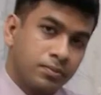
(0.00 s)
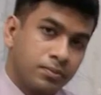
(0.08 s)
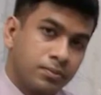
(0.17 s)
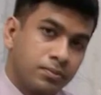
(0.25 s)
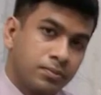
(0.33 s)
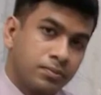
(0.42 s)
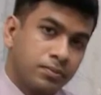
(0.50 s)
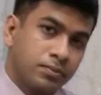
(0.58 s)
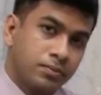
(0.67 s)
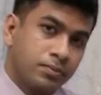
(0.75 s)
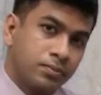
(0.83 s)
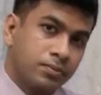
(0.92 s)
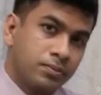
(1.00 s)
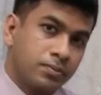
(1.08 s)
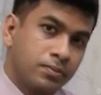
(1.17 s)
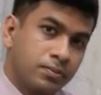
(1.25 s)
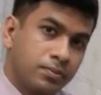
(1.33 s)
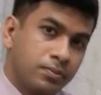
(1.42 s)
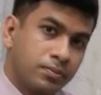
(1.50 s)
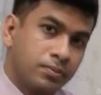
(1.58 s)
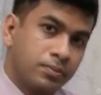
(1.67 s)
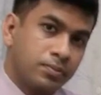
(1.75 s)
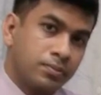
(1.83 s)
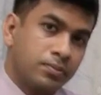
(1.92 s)

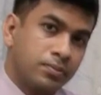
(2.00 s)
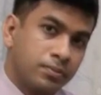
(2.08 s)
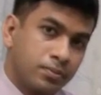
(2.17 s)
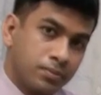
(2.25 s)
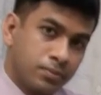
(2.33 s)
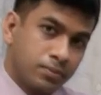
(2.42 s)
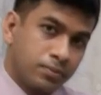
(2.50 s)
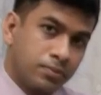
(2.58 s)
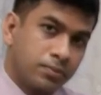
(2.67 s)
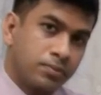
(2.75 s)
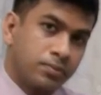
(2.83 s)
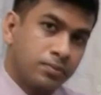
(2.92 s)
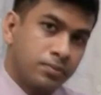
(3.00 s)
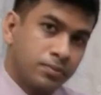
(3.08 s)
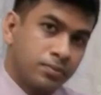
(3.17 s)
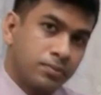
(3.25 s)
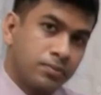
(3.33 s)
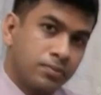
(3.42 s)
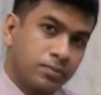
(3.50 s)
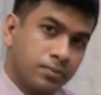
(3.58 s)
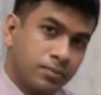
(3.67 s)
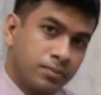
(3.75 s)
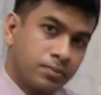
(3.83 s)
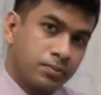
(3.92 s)

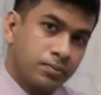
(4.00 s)
The person shown says nothing.